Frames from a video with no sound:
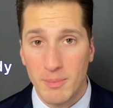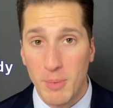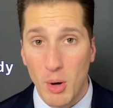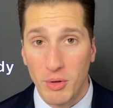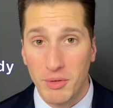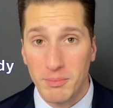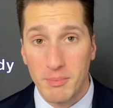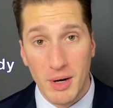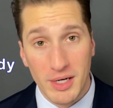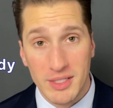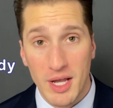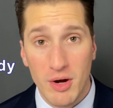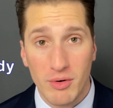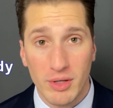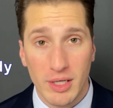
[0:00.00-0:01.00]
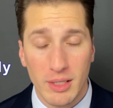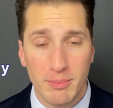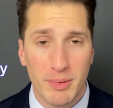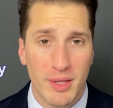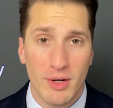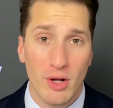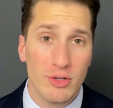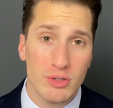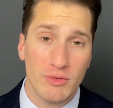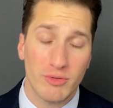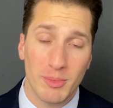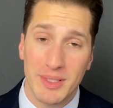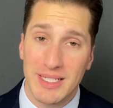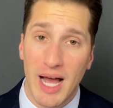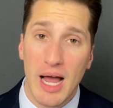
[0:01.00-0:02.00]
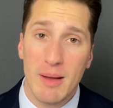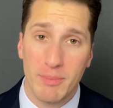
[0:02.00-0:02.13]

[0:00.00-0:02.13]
both monetarily, but then also from a time